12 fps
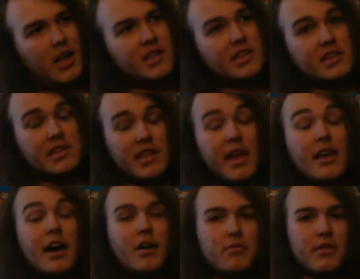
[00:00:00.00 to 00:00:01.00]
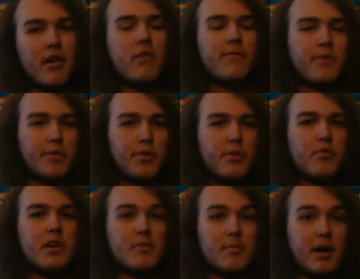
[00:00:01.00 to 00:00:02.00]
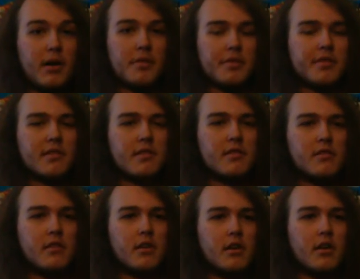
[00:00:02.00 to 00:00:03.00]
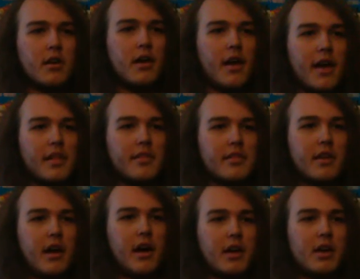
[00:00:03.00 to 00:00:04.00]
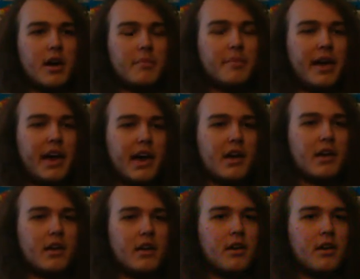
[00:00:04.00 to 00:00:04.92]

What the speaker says: stay out there for 3 months, and come back